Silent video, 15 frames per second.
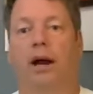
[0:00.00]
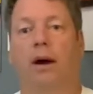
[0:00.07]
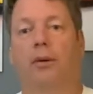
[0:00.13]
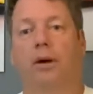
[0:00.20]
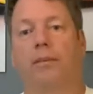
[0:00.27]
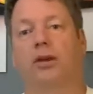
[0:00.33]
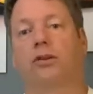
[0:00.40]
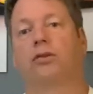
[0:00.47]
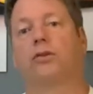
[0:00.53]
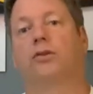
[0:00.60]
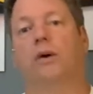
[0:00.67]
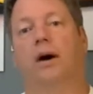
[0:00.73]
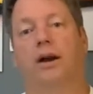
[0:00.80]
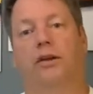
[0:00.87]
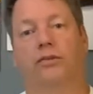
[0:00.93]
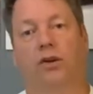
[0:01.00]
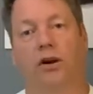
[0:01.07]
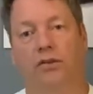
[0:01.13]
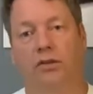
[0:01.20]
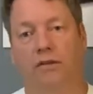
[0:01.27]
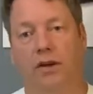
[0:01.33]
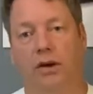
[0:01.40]
I want to make sure you know how to
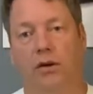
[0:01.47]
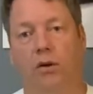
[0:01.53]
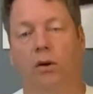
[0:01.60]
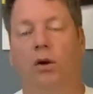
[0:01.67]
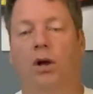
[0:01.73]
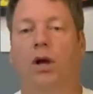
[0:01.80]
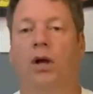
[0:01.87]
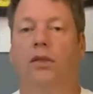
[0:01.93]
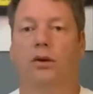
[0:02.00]
start the vehicle.